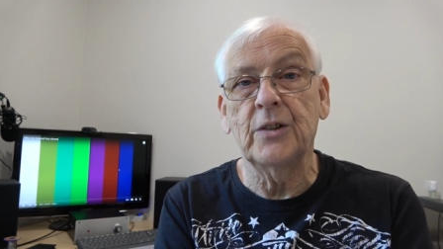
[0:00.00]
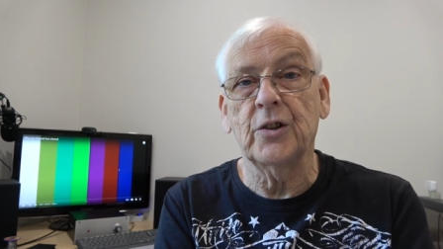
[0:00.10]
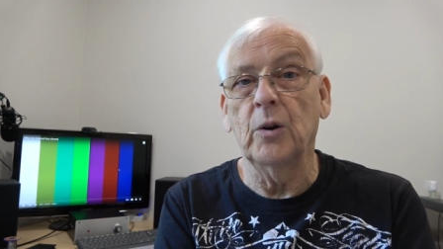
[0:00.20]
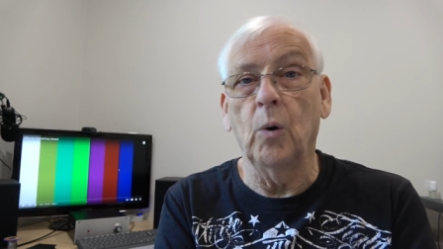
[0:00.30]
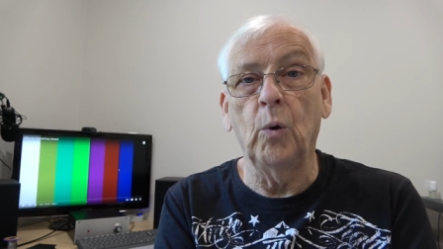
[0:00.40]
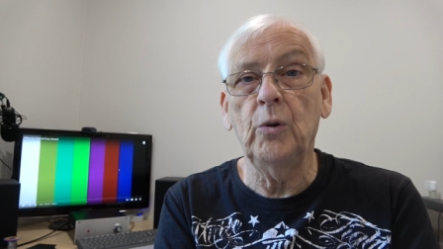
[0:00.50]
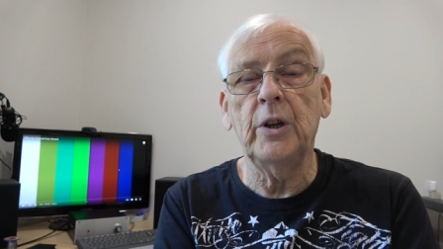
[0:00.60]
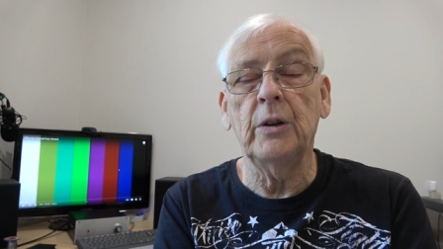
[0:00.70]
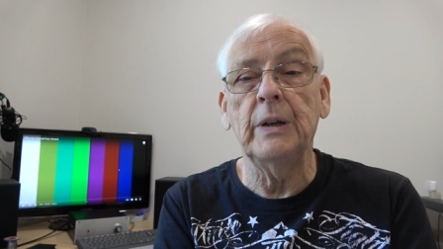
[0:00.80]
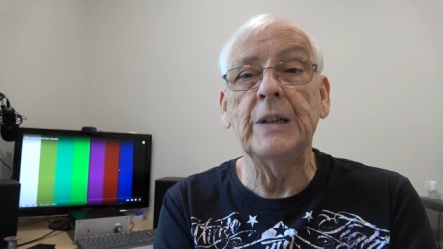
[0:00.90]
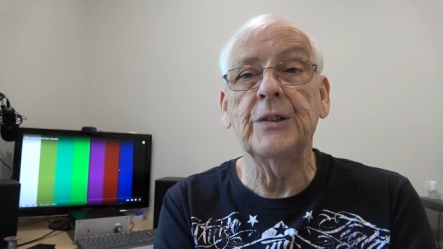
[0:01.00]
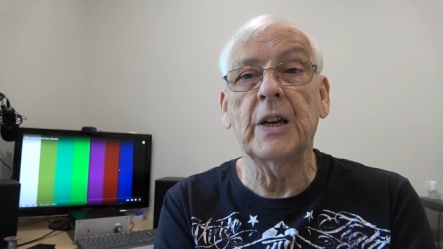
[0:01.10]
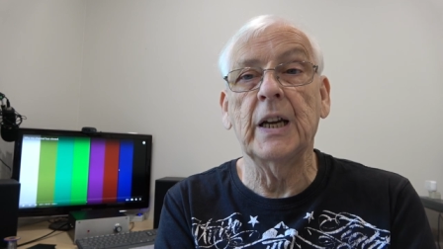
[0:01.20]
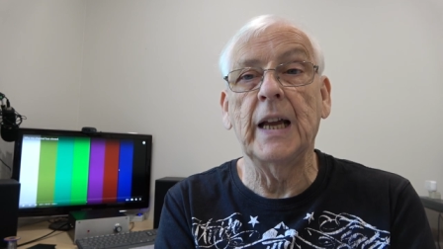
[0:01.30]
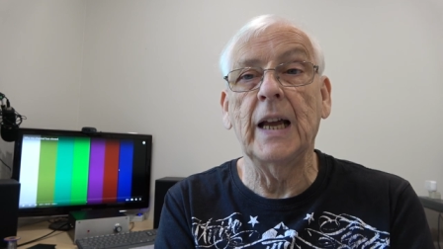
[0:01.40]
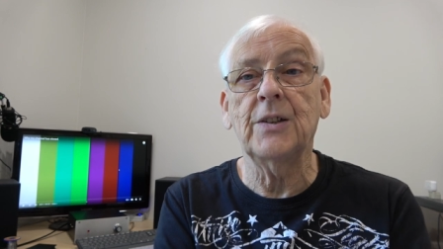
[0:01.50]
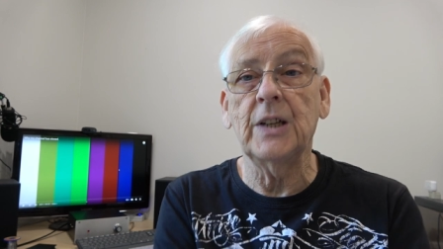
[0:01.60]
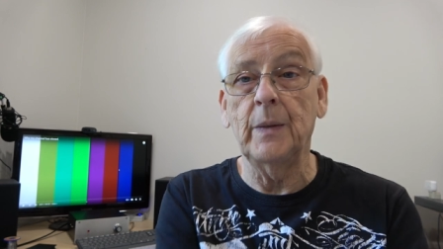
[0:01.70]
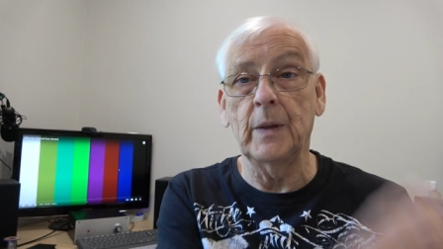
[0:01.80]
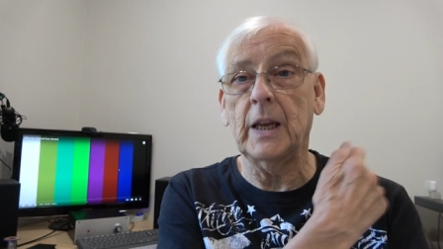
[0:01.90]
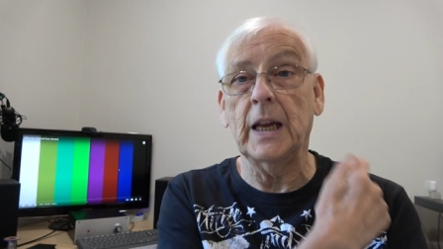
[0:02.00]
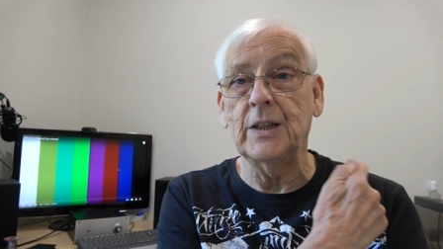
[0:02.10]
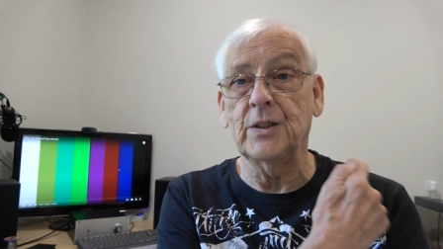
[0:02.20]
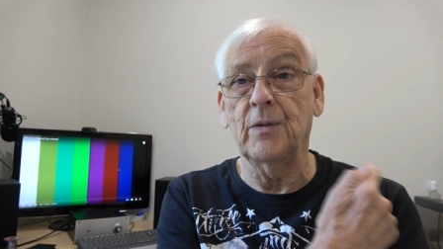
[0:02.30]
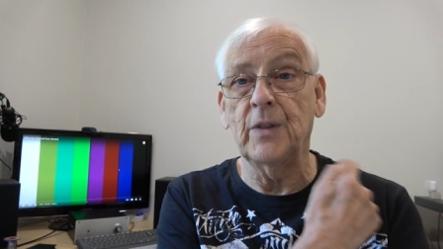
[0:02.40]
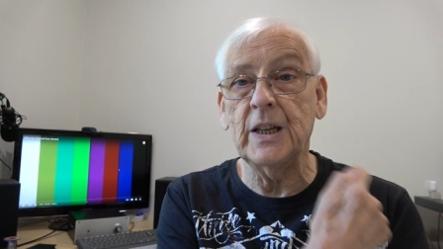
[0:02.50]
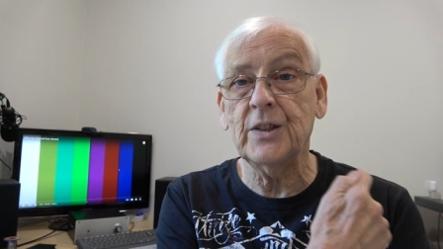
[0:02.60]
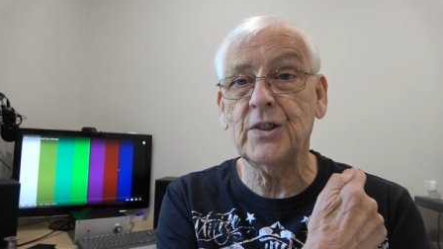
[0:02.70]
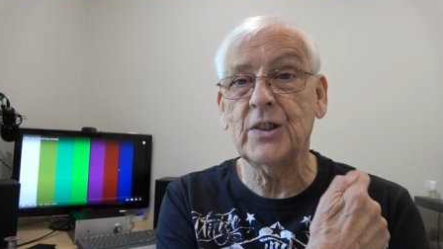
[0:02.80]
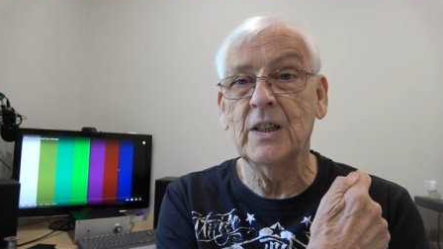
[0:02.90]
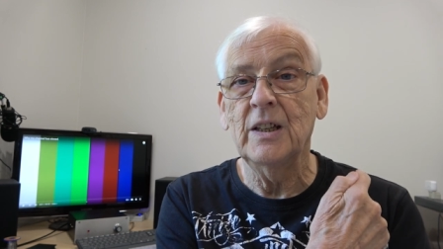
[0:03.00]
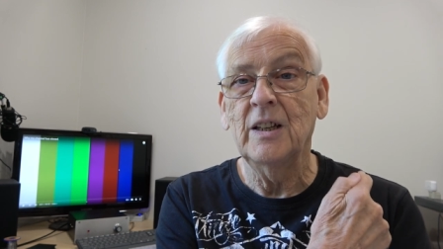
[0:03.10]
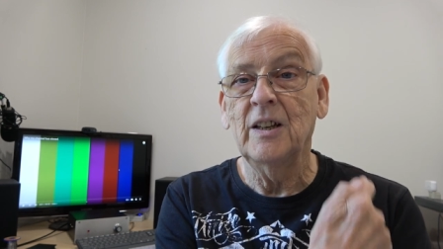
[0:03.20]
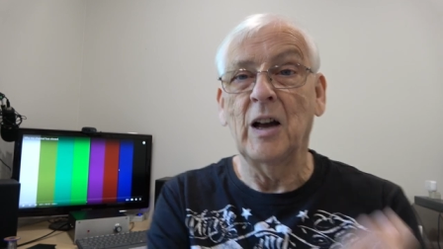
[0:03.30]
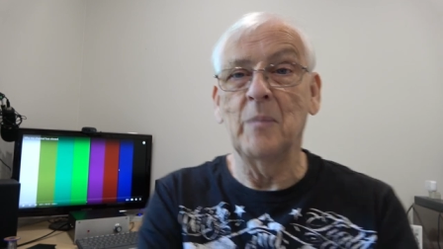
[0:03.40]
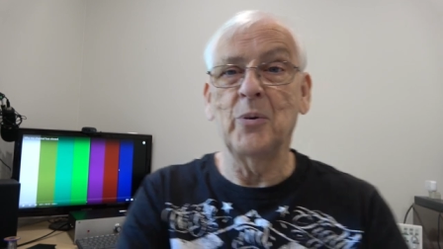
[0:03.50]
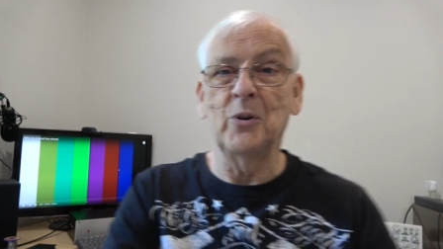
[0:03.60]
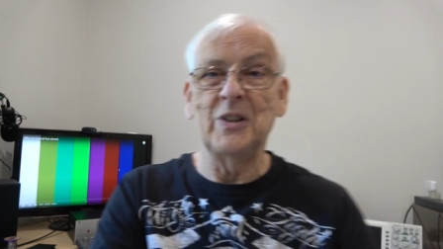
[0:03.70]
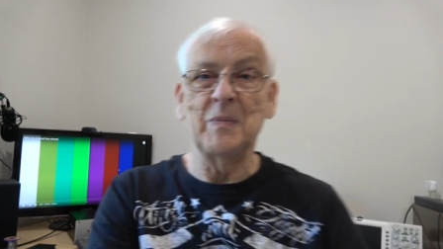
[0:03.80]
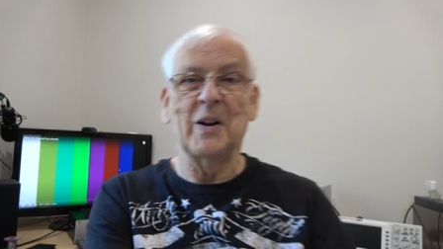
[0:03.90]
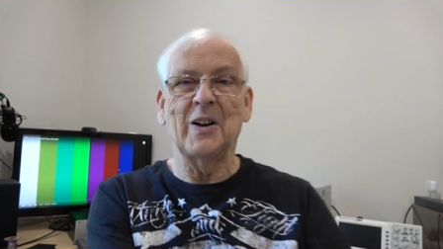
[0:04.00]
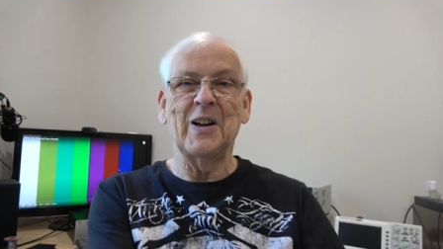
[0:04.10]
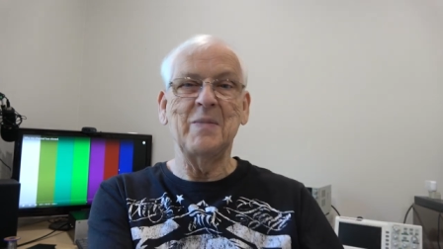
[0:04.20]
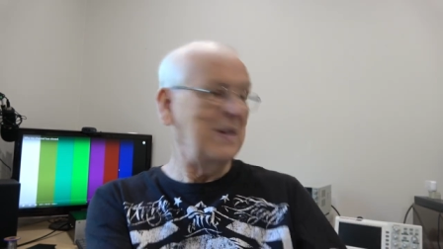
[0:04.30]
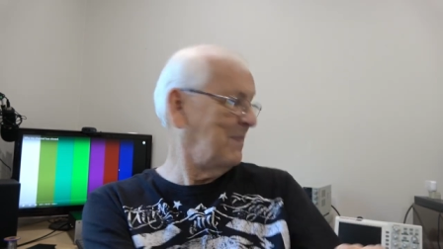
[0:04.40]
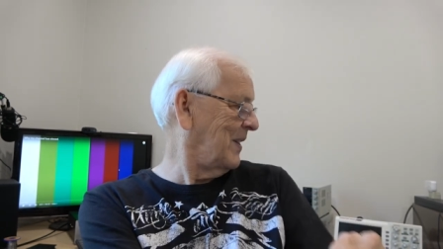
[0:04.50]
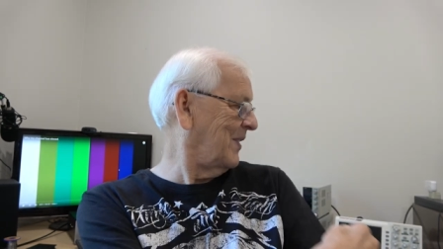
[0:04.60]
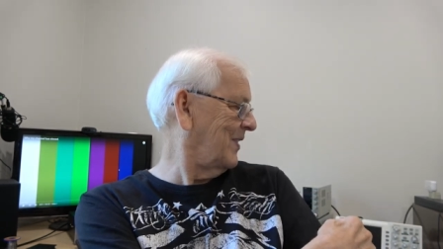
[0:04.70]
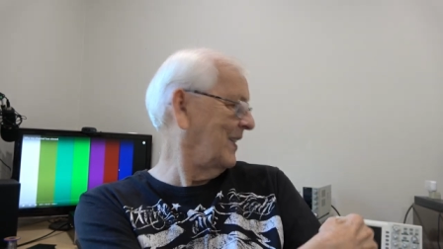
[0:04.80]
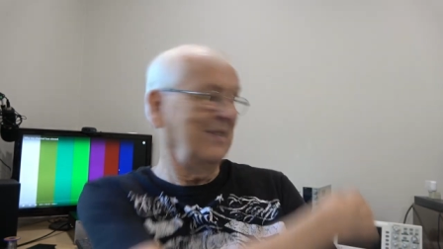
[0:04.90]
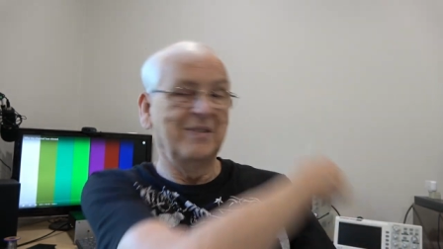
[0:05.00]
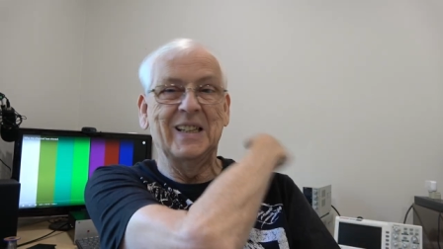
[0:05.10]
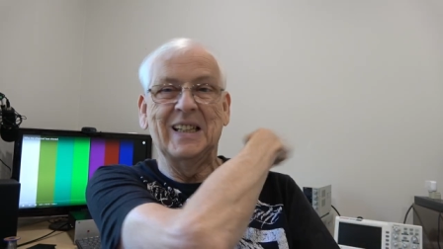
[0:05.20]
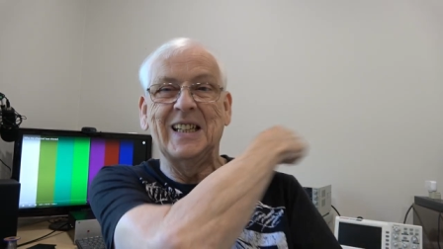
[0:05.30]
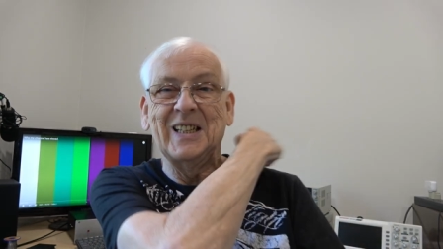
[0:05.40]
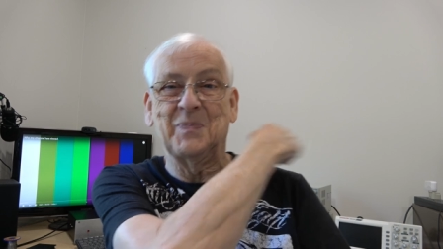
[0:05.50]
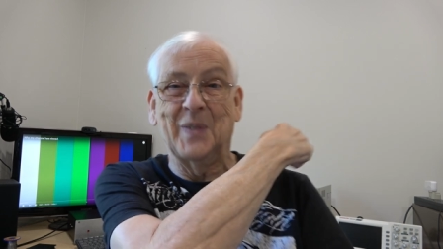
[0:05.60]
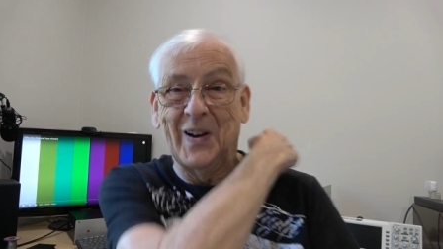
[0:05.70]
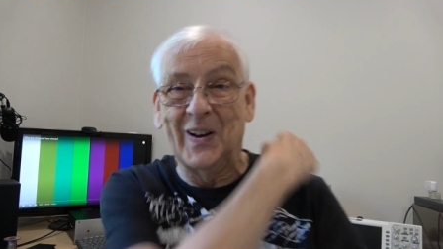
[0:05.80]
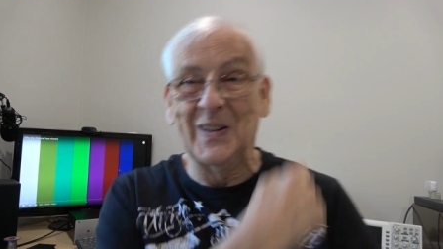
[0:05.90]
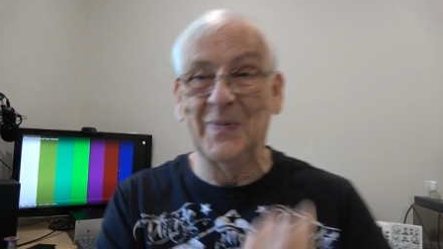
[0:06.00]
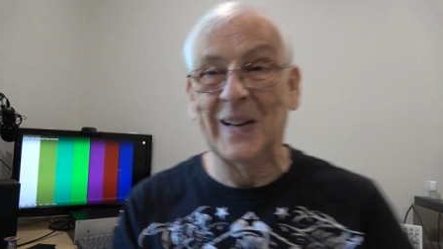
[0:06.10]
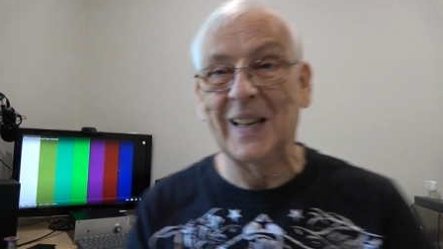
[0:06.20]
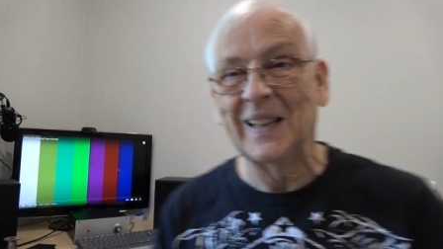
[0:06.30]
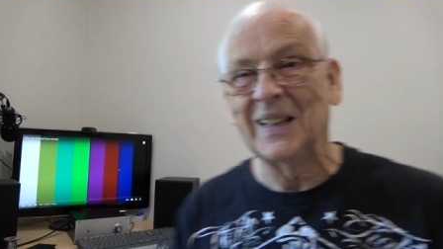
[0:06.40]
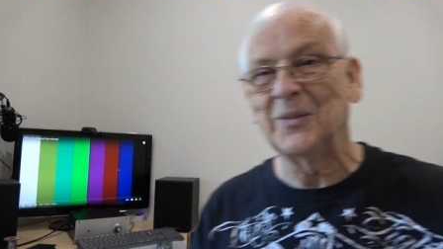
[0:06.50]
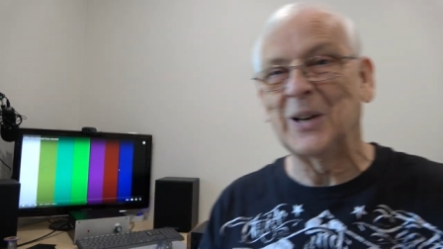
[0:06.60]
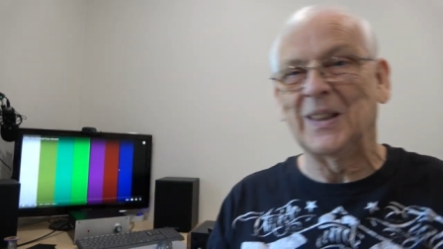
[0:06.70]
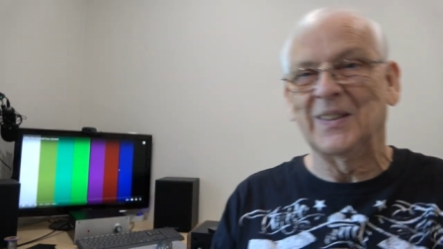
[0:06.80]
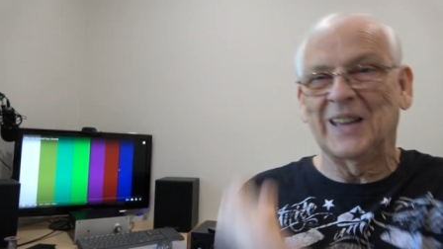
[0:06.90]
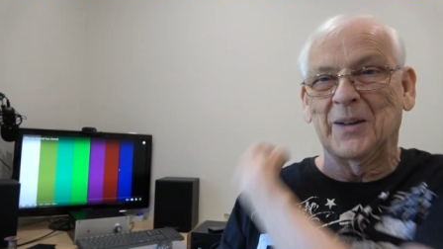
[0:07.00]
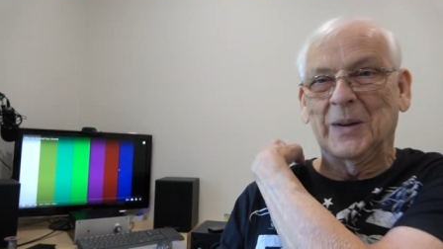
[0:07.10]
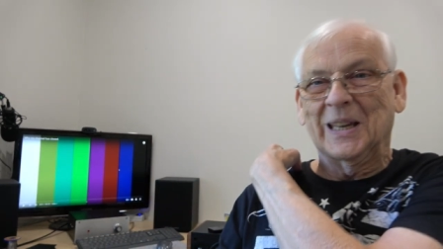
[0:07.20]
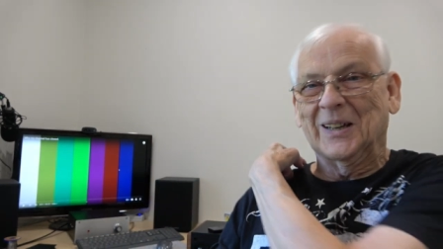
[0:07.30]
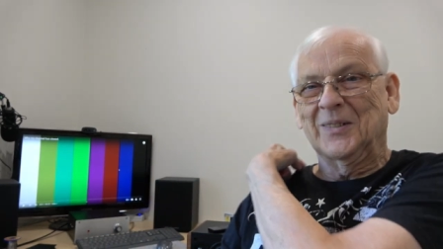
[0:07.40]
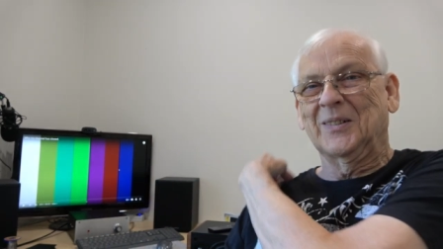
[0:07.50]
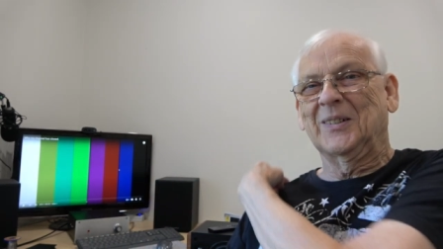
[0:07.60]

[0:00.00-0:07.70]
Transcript: So all you need to connect in the case of this, I'm pointing behind me because it is behind me. Where, there we go.